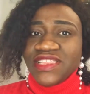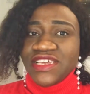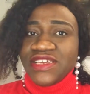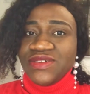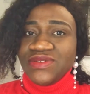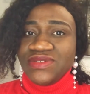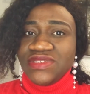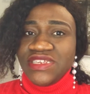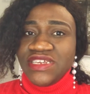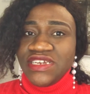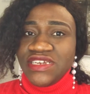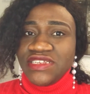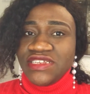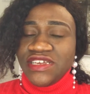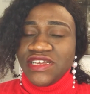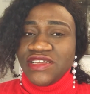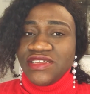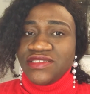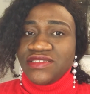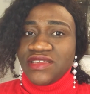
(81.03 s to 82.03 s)
thing you
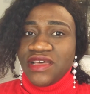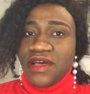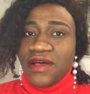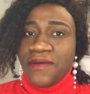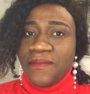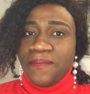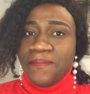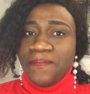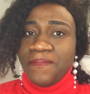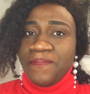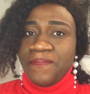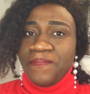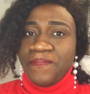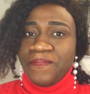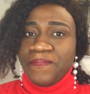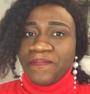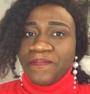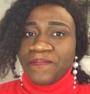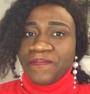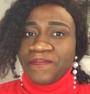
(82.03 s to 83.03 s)
need is um
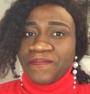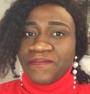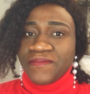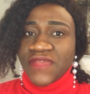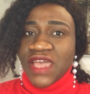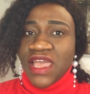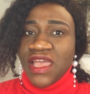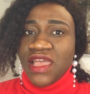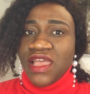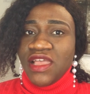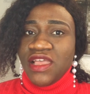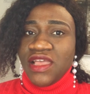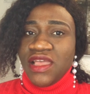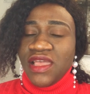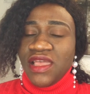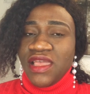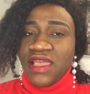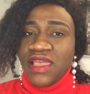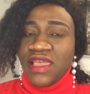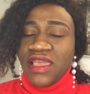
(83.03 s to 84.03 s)

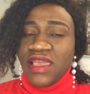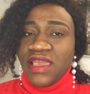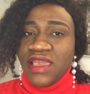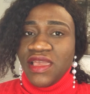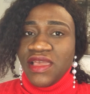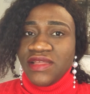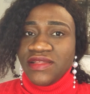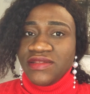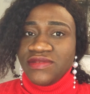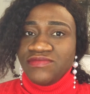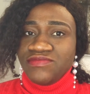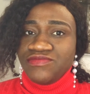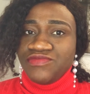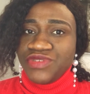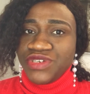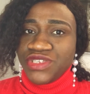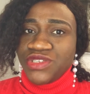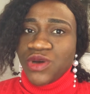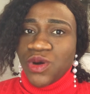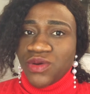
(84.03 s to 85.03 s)
a
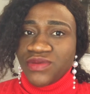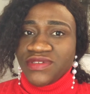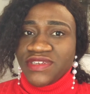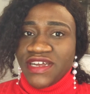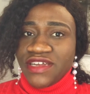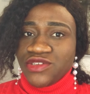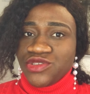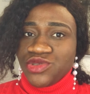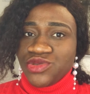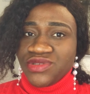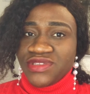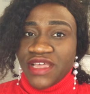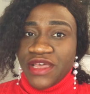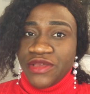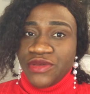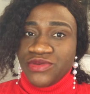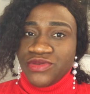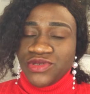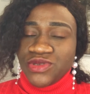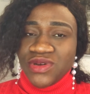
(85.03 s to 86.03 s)
result that shows that
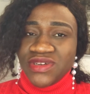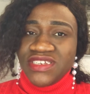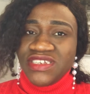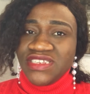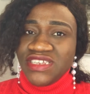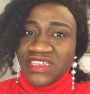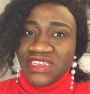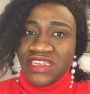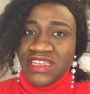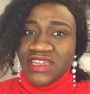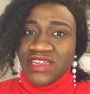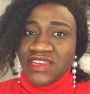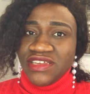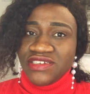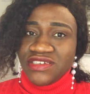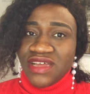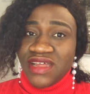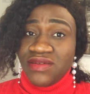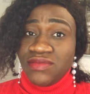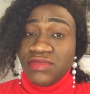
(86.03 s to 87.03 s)
you studied in
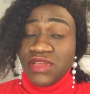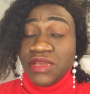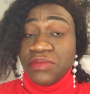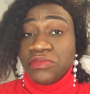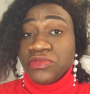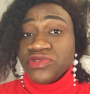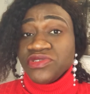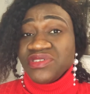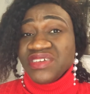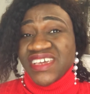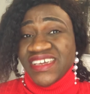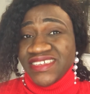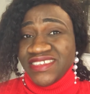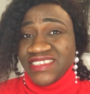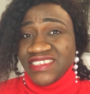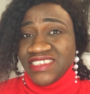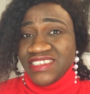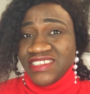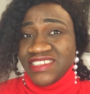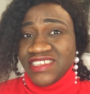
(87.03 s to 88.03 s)
english and in most
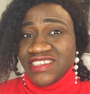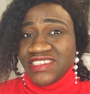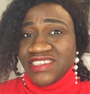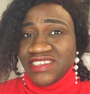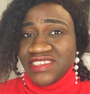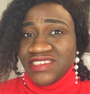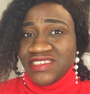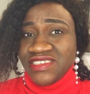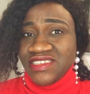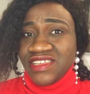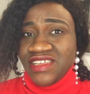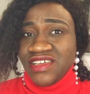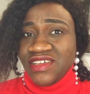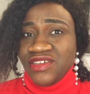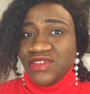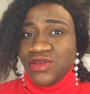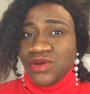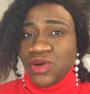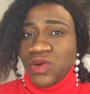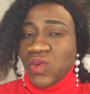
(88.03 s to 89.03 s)
cases this is
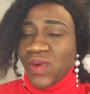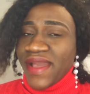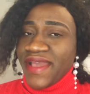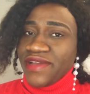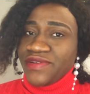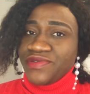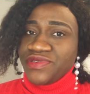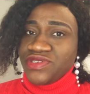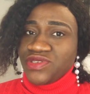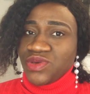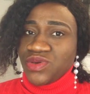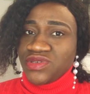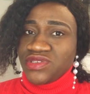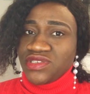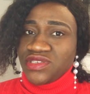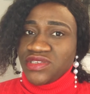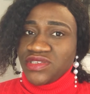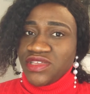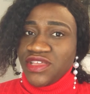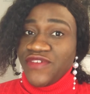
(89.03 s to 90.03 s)
your WAEC
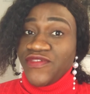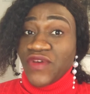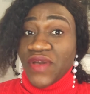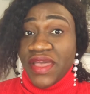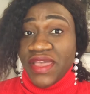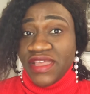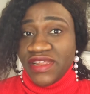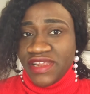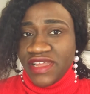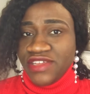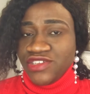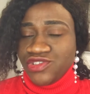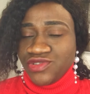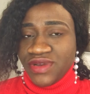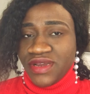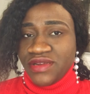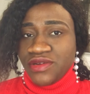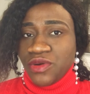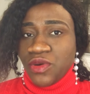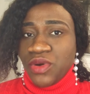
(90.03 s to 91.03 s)
result if you are a
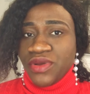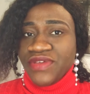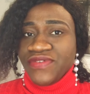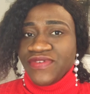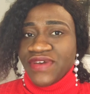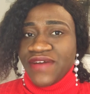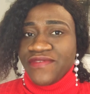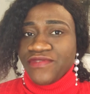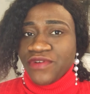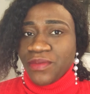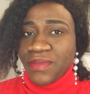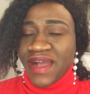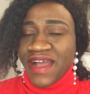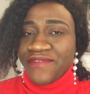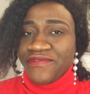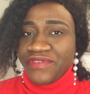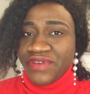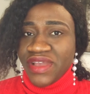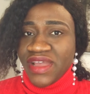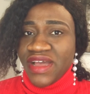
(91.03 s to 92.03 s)
Nigerian or if you are from
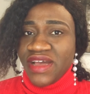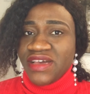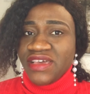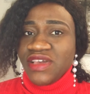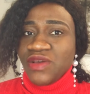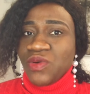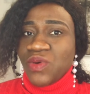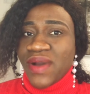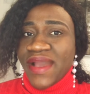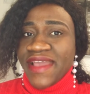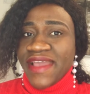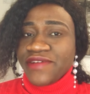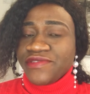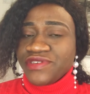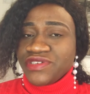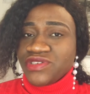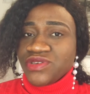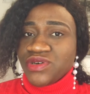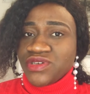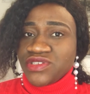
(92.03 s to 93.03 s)
Africa. A WAEC
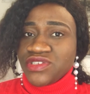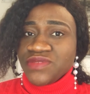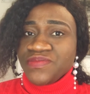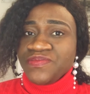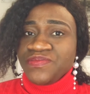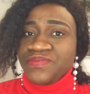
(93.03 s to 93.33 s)
result